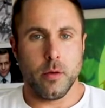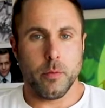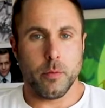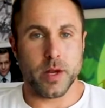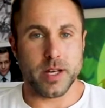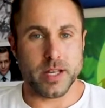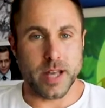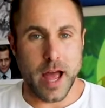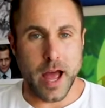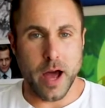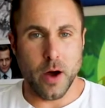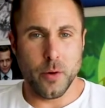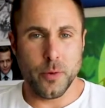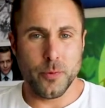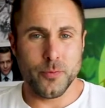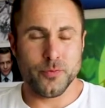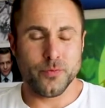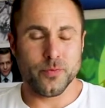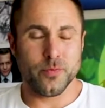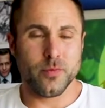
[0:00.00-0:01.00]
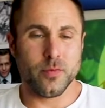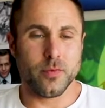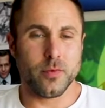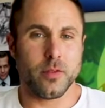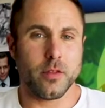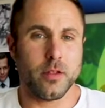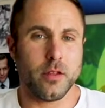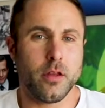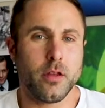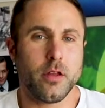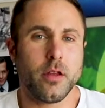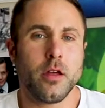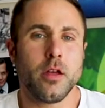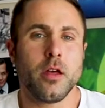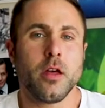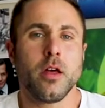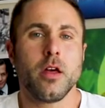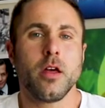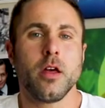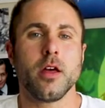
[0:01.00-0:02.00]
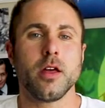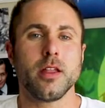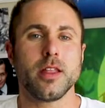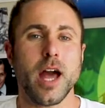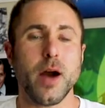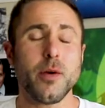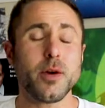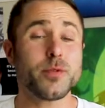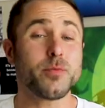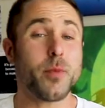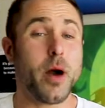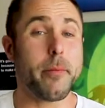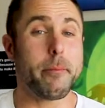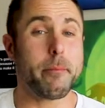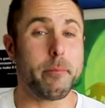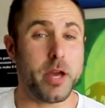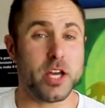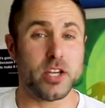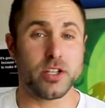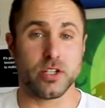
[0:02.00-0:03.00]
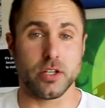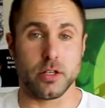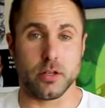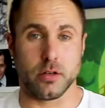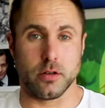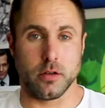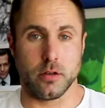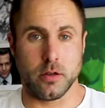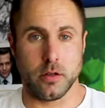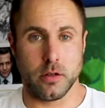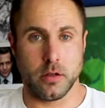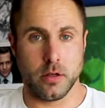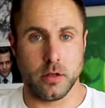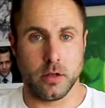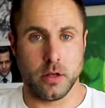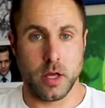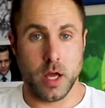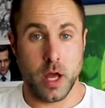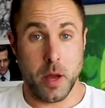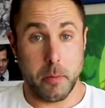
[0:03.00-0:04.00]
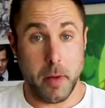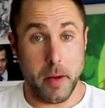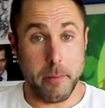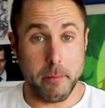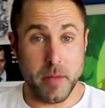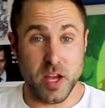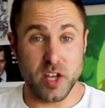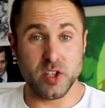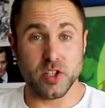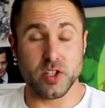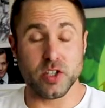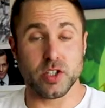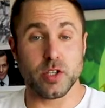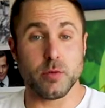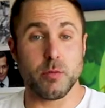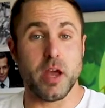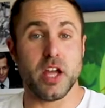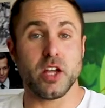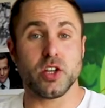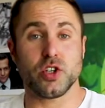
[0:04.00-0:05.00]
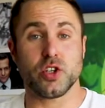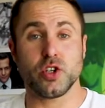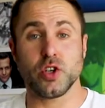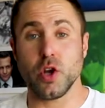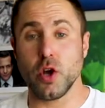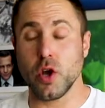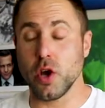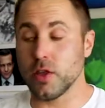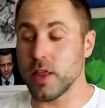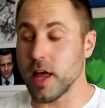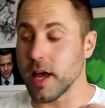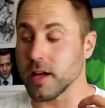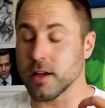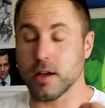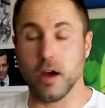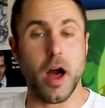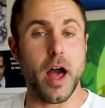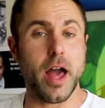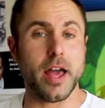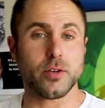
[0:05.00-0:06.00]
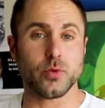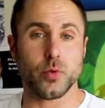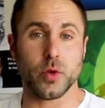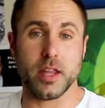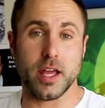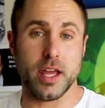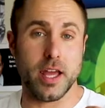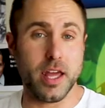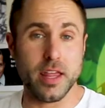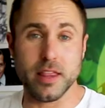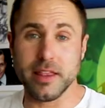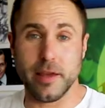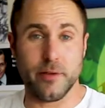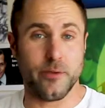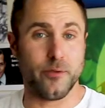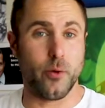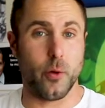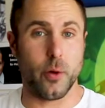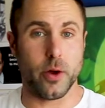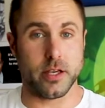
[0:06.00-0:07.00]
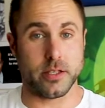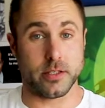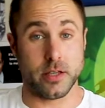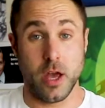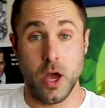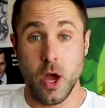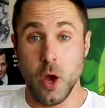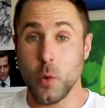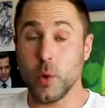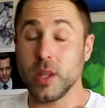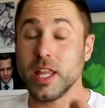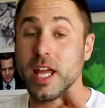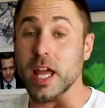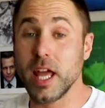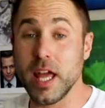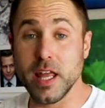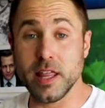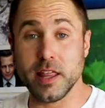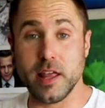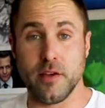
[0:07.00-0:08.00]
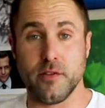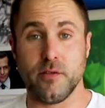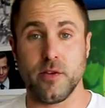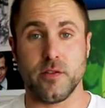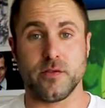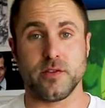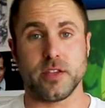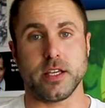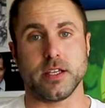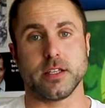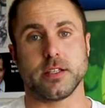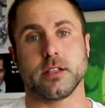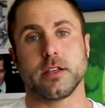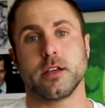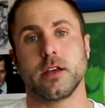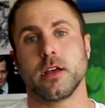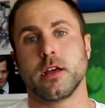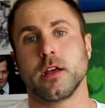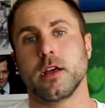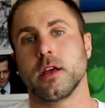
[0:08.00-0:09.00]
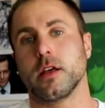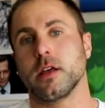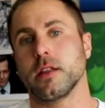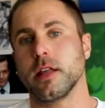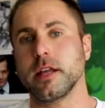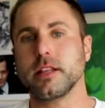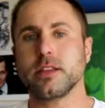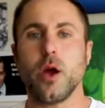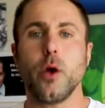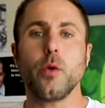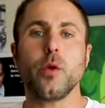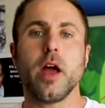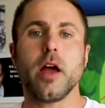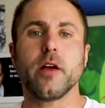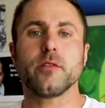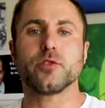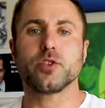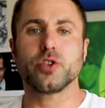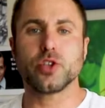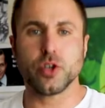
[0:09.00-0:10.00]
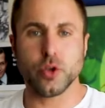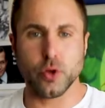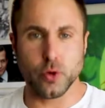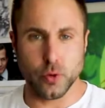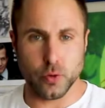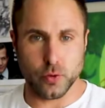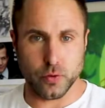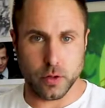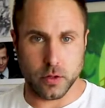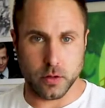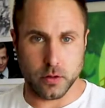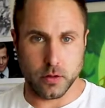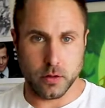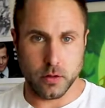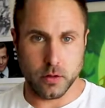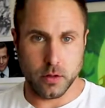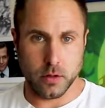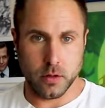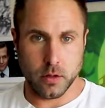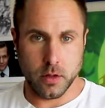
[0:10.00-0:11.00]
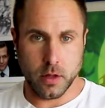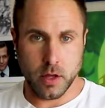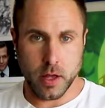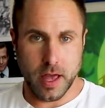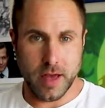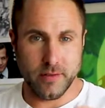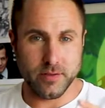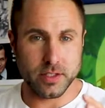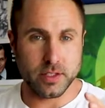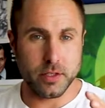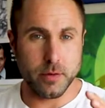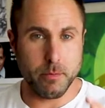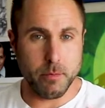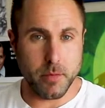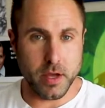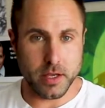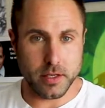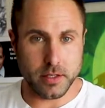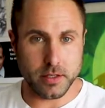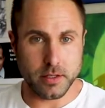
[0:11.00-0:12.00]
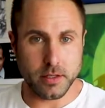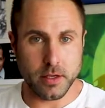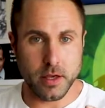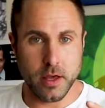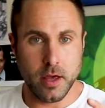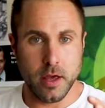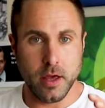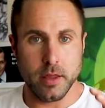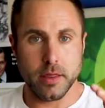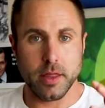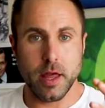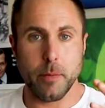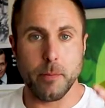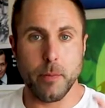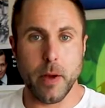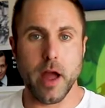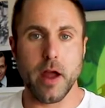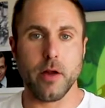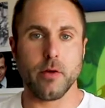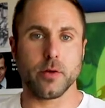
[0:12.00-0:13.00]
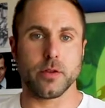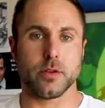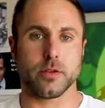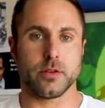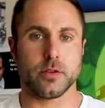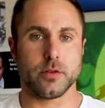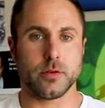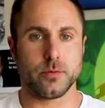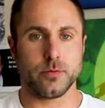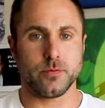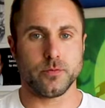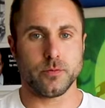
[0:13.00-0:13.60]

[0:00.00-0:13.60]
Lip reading: But now, now it's my mission. My mission to make sure that guys, when they hit their 40s, when they hit their 50s, they don't have children having to miss their parents.